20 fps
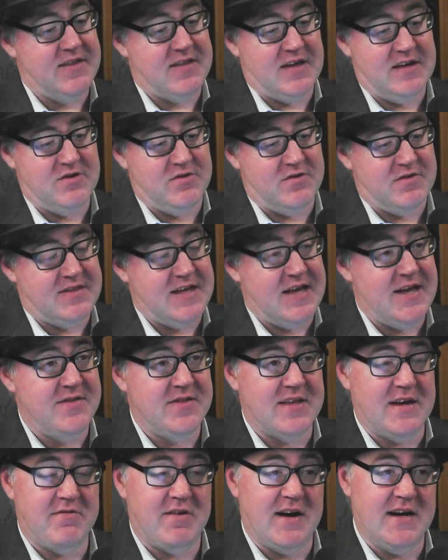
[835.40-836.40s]
yeah, they do it there,
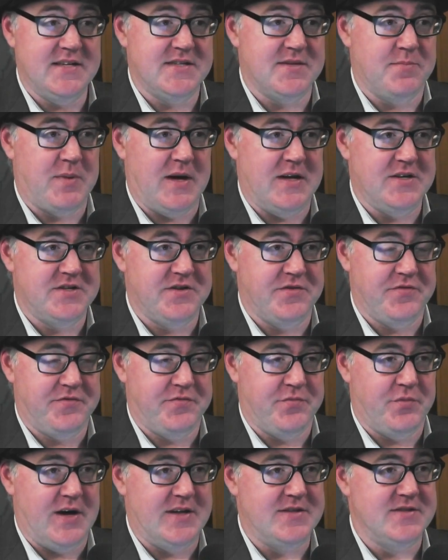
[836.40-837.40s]
and they race a bunch
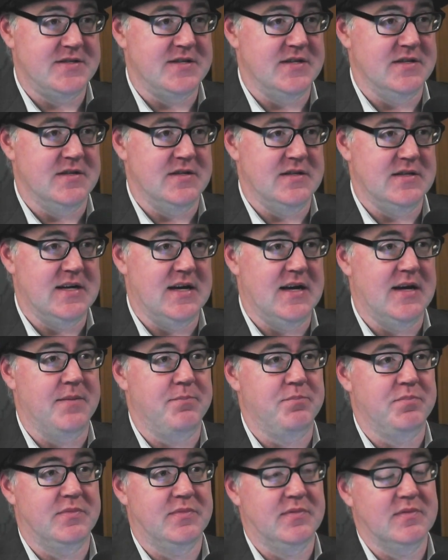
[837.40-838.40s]
of ones in
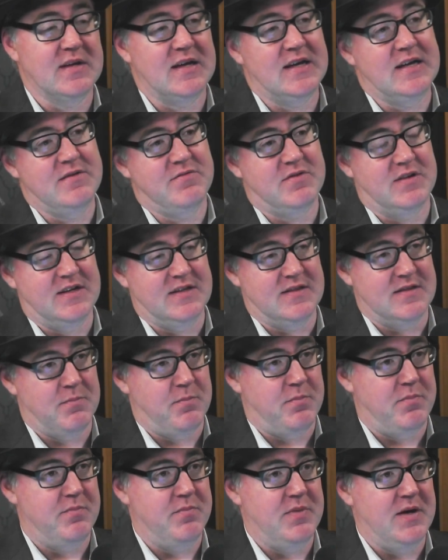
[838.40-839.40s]
um, even in
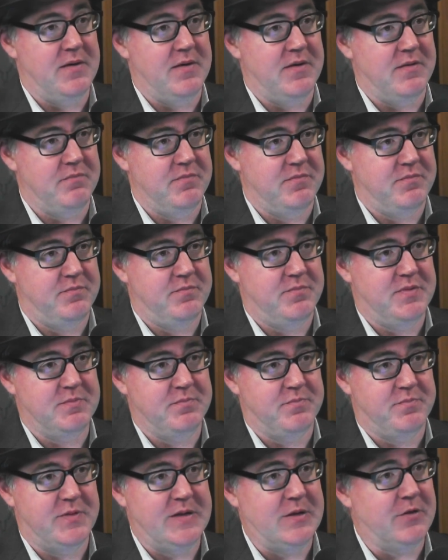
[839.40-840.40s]
the um,
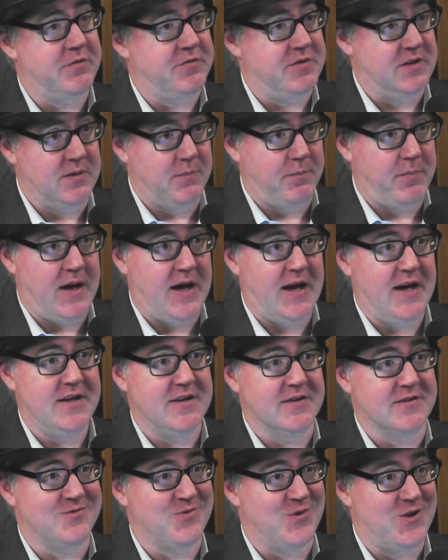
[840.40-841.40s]
Port Phillip
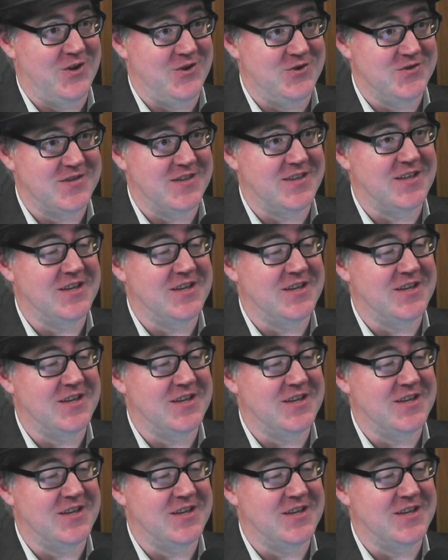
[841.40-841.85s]
Bay as well. Okay. So